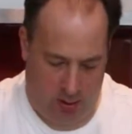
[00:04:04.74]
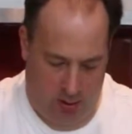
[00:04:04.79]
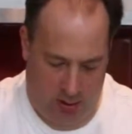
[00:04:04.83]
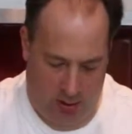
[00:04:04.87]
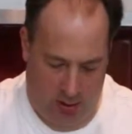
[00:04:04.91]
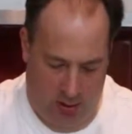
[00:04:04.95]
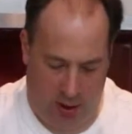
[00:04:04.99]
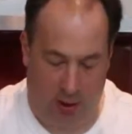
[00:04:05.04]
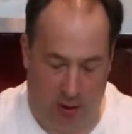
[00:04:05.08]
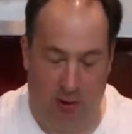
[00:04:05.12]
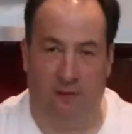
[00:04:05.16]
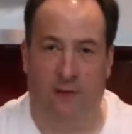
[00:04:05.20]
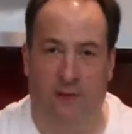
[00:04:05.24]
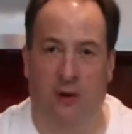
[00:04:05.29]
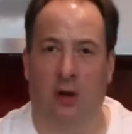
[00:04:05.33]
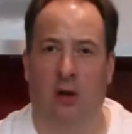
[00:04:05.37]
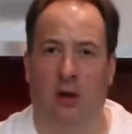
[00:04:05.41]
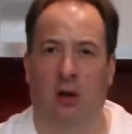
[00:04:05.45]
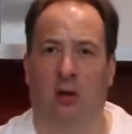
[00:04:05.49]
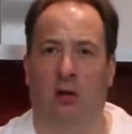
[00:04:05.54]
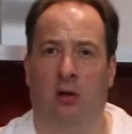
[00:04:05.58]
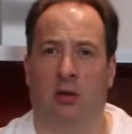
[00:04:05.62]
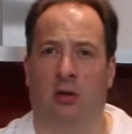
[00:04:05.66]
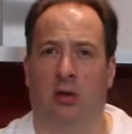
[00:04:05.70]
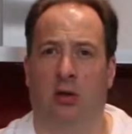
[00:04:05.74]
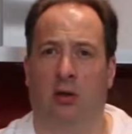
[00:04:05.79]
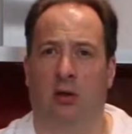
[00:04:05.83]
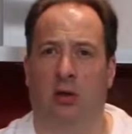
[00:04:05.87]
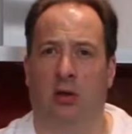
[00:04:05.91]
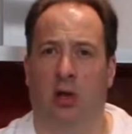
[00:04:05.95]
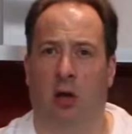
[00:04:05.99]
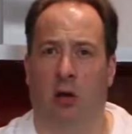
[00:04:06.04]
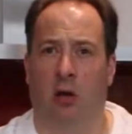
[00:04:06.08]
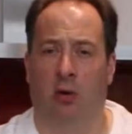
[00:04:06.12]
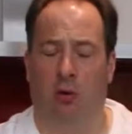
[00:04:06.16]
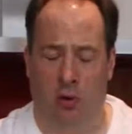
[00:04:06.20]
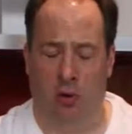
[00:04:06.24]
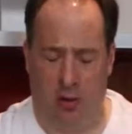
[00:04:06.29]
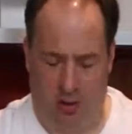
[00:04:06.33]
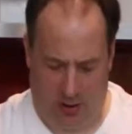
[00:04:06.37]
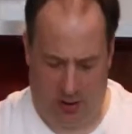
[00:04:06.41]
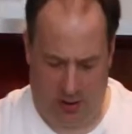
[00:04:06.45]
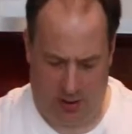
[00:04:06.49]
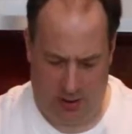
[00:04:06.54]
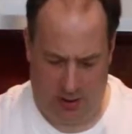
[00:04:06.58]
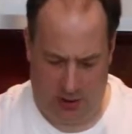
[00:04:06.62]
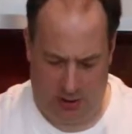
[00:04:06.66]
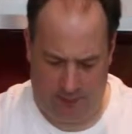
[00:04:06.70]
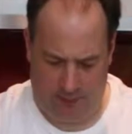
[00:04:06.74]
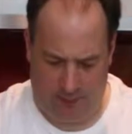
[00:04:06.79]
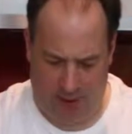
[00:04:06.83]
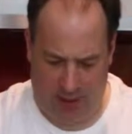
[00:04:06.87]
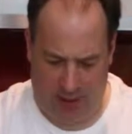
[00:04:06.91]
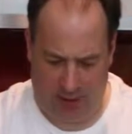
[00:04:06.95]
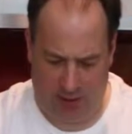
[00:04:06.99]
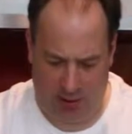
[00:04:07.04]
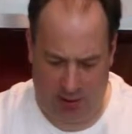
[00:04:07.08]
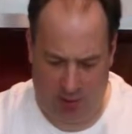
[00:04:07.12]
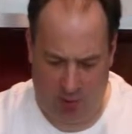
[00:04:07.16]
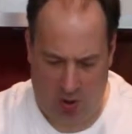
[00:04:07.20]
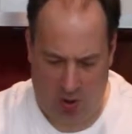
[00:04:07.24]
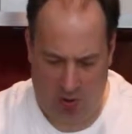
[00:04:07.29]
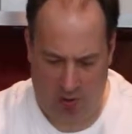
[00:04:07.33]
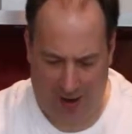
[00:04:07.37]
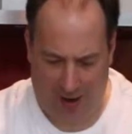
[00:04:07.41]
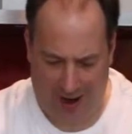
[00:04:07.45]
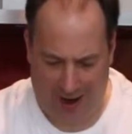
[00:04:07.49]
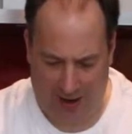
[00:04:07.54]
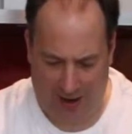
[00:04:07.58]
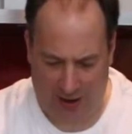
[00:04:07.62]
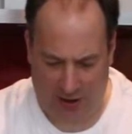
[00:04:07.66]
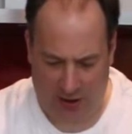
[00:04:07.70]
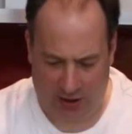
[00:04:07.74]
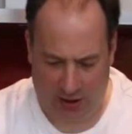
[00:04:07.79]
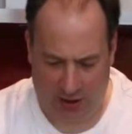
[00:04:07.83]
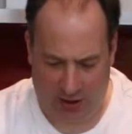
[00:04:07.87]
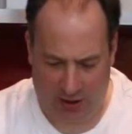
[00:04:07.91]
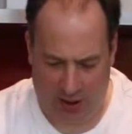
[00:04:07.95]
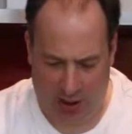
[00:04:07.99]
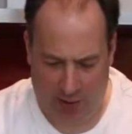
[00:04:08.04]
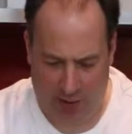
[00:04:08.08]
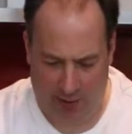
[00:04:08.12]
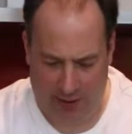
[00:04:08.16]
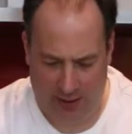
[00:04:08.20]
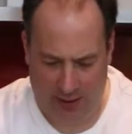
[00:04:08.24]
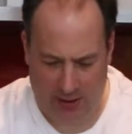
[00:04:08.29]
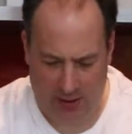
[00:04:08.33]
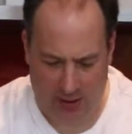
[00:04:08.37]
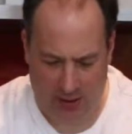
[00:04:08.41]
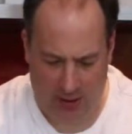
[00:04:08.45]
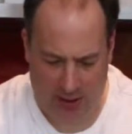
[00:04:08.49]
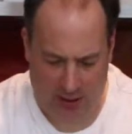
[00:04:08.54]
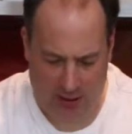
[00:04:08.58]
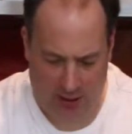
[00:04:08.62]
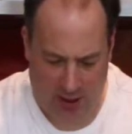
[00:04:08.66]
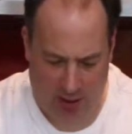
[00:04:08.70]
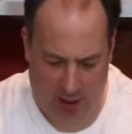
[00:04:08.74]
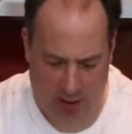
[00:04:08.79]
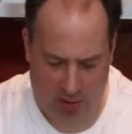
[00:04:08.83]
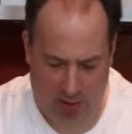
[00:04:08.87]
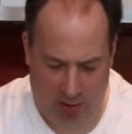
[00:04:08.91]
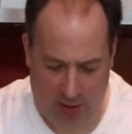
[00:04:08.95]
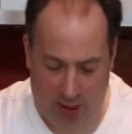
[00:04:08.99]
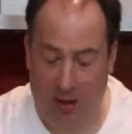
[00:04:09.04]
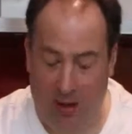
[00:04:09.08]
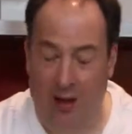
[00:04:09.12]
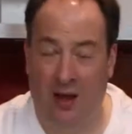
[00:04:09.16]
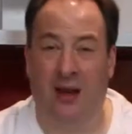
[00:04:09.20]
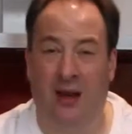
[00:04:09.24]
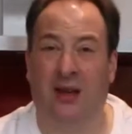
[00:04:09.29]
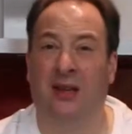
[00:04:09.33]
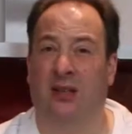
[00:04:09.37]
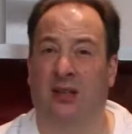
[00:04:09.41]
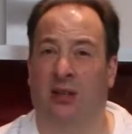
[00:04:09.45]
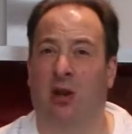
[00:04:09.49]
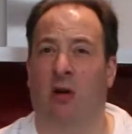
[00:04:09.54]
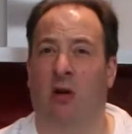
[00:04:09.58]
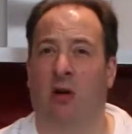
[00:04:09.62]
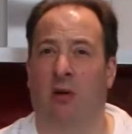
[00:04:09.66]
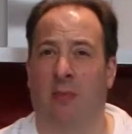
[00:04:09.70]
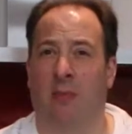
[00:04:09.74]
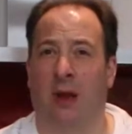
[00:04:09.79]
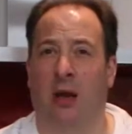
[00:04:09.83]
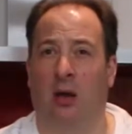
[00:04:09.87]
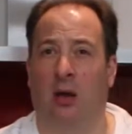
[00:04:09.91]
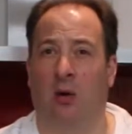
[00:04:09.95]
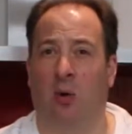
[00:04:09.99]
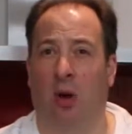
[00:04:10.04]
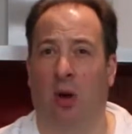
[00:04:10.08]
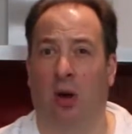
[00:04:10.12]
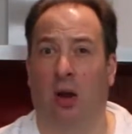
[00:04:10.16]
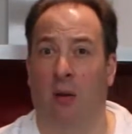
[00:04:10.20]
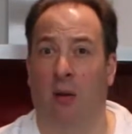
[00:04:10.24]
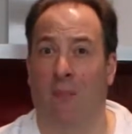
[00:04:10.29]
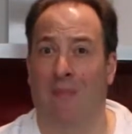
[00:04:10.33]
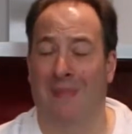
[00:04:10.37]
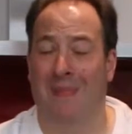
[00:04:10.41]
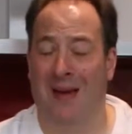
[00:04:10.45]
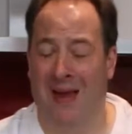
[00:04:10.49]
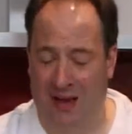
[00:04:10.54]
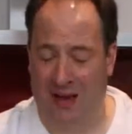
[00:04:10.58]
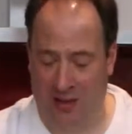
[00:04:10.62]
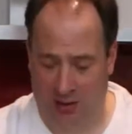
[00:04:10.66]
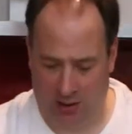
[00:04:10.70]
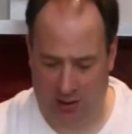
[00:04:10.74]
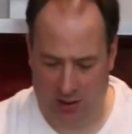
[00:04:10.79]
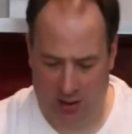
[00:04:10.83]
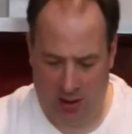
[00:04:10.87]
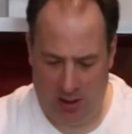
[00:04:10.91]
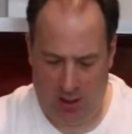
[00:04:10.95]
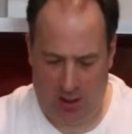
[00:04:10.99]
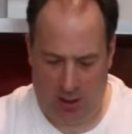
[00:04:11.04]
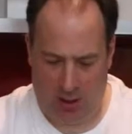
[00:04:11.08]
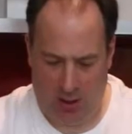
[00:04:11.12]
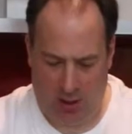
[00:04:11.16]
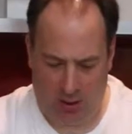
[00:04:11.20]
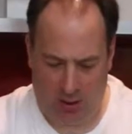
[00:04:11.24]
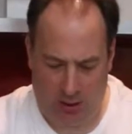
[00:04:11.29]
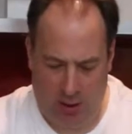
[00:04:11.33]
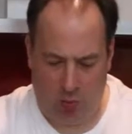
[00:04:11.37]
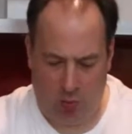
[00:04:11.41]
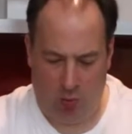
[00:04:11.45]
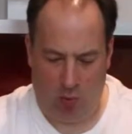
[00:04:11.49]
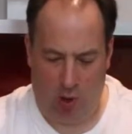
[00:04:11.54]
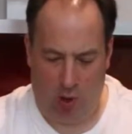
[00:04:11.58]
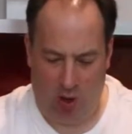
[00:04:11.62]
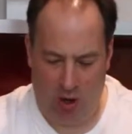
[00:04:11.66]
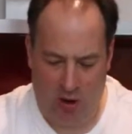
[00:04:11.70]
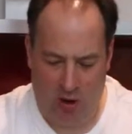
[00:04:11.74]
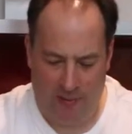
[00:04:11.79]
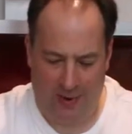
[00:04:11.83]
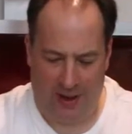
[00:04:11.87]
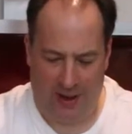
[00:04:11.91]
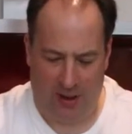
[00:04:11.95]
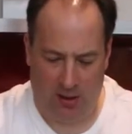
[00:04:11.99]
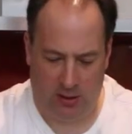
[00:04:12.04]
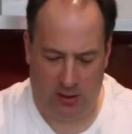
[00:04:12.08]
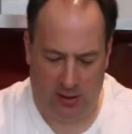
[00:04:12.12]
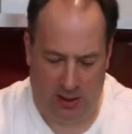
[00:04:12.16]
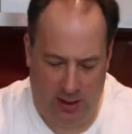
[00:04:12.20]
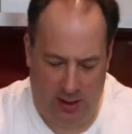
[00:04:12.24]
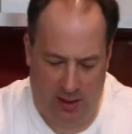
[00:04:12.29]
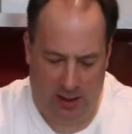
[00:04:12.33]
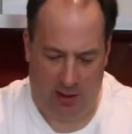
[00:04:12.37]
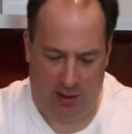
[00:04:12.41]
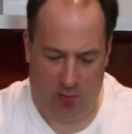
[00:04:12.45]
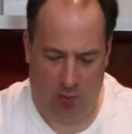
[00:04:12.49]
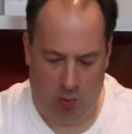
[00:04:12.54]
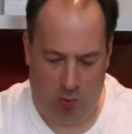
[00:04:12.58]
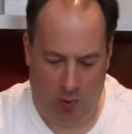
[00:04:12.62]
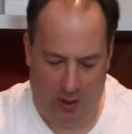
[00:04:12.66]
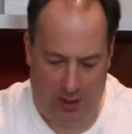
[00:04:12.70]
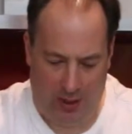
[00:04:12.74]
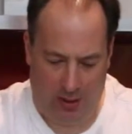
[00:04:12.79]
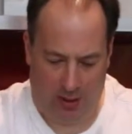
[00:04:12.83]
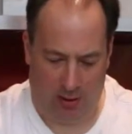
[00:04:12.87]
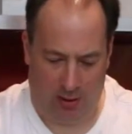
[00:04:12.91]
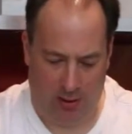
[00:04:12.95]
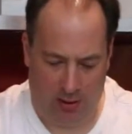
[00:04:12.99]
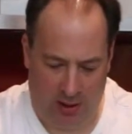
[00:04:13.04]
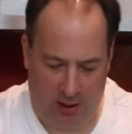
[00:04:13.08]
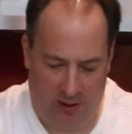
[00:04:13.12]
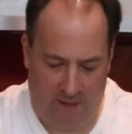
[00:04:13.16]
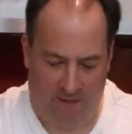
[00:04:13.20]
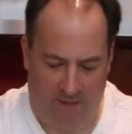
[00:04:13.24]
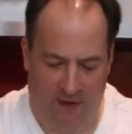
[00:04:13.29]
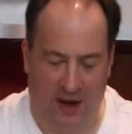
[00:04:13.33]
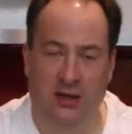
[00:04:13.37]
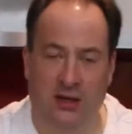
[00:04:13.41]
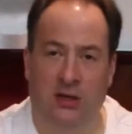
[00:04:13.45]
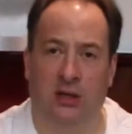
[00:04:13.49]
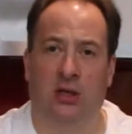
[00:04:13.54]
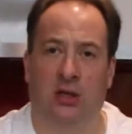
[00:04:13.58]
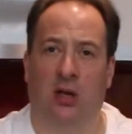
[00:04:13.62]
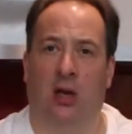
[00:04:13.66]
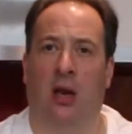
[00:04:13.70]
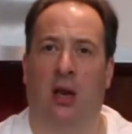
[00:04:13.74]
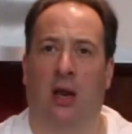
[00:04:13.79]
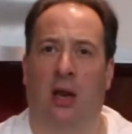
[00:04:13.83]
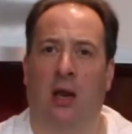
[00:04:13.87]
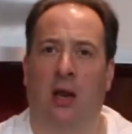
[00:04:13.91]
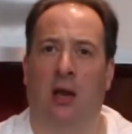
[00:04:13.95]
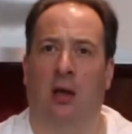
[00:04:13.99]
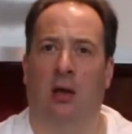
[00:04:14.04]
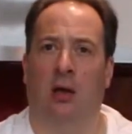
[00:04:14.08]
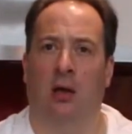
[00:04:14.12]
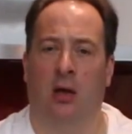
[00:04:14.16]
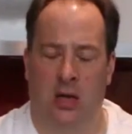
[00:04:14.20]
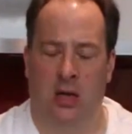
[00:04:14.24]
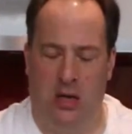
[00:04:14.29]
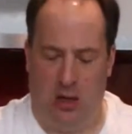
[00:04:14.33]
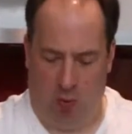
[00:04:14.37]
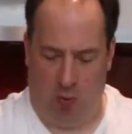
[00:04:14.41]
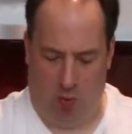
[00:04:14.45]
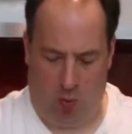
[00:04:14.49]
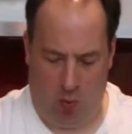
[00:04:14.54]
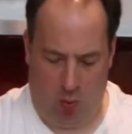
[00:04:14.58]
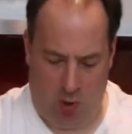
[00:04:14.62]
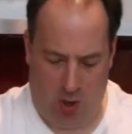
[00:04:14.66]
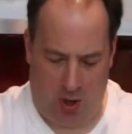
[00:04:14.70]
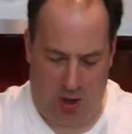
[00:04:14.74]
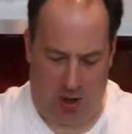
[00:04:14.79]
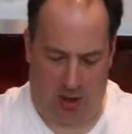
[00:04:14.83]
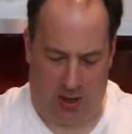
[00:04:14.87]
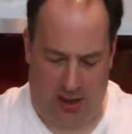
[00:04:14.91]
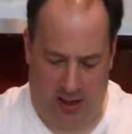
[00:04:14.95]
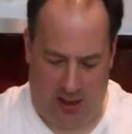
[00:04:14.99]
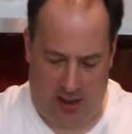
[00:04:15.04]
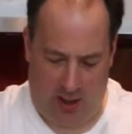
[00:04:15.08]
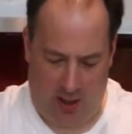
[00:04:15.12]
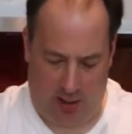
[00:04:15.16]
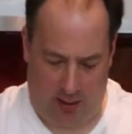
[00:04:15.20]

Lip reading: Now if it looks as though this butter won't actually go into the dough and it's going to make quite a mess, don't worry about it, it will eventually work in.